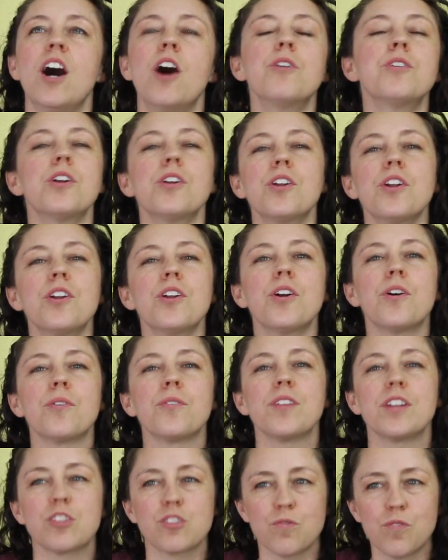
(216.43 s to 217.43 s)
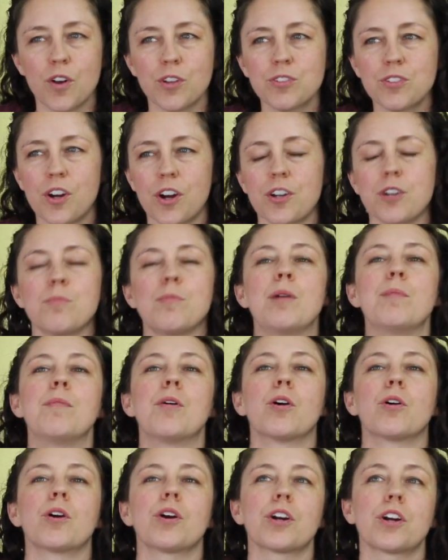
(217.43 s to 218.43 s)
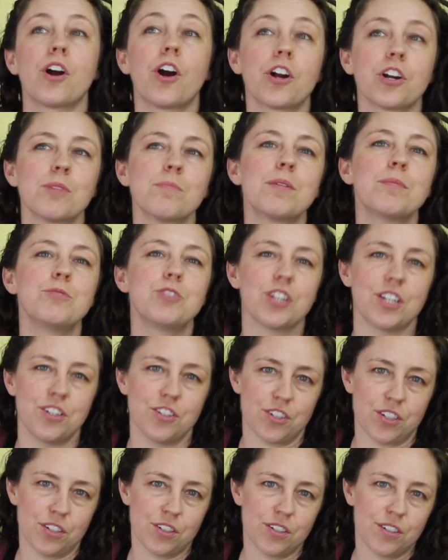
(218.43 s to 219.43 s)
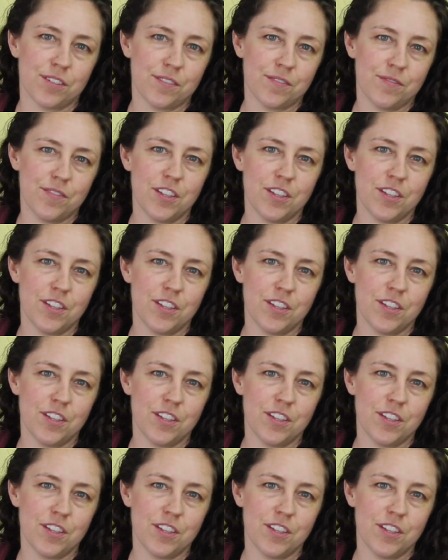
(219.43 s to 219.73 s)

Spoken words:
oh no, that's false cardamom or cardamom ginger.